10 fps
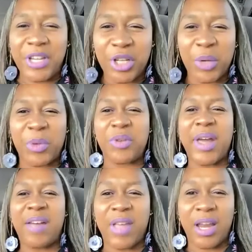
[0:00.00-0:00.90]
when you
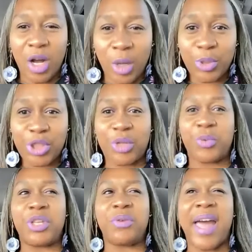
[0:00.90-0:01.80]
have that unction,
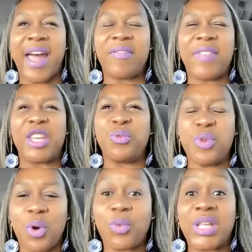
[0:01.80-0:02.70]
when you have that, you
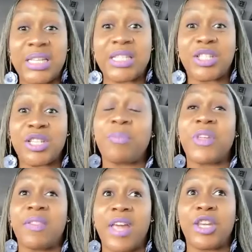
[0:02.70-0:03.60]
know that this is
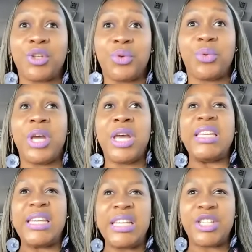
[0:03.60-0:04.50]
something that you
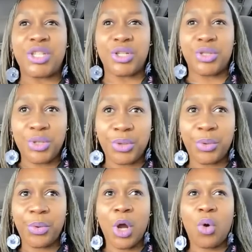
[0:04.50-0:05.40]
need to
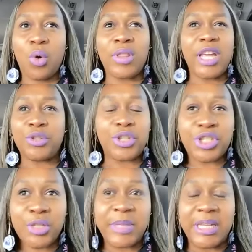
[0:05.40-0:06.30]
do or that you
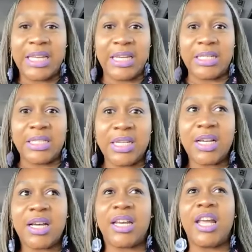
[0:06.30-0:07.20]
should be getting
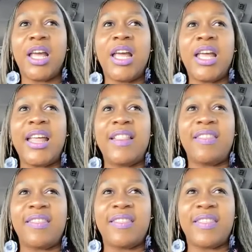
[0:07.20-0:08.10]
done,
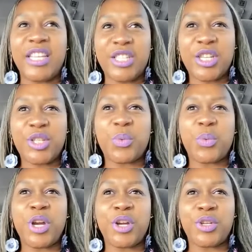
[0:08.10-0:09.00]
this is
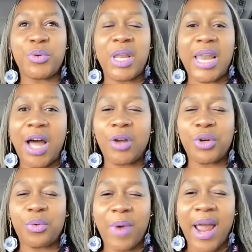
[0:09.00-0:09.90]
where you allow
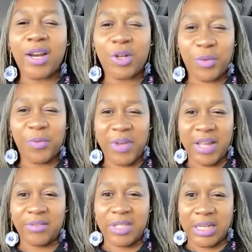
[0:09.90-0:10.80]
your radical
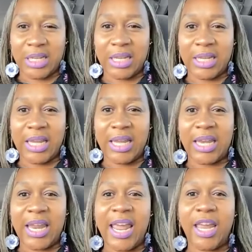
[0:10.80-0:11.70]
faith to kick in.
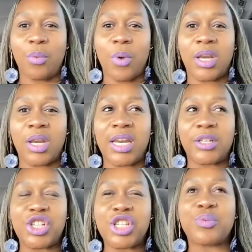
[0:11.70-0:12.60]
And
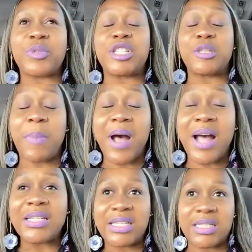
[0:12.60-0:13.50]
just
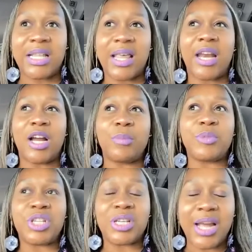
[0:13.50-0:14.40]
responding to that
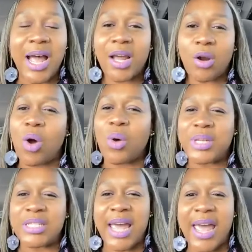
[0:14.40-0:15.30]
unction, God
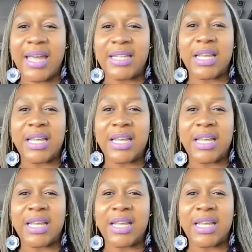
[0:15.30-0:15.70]
always has